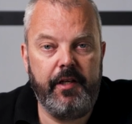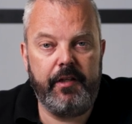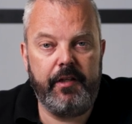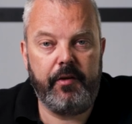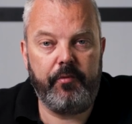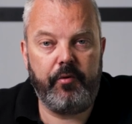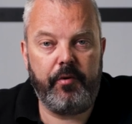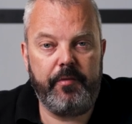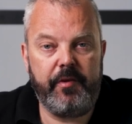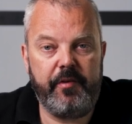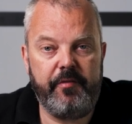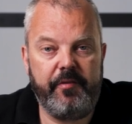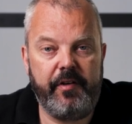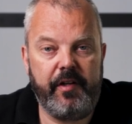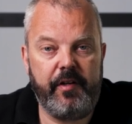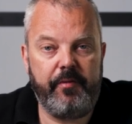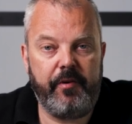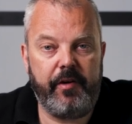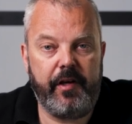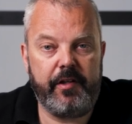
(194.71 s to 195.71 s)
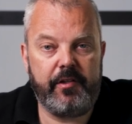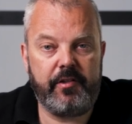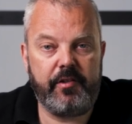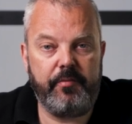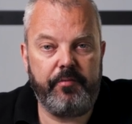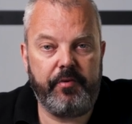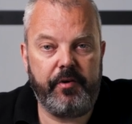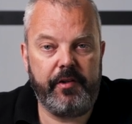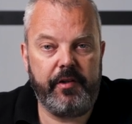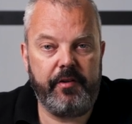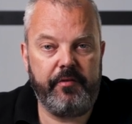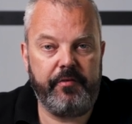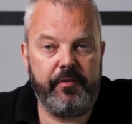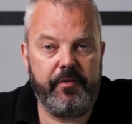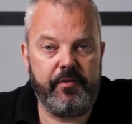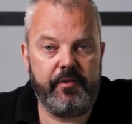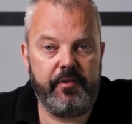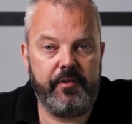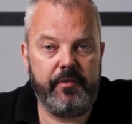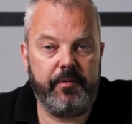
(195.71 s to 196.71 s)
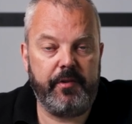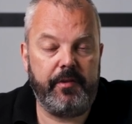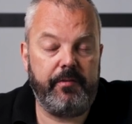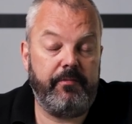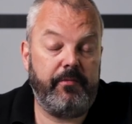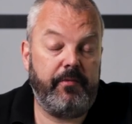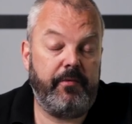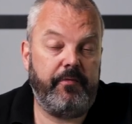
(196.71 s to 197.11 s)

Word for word: that will be available at some point in the future, but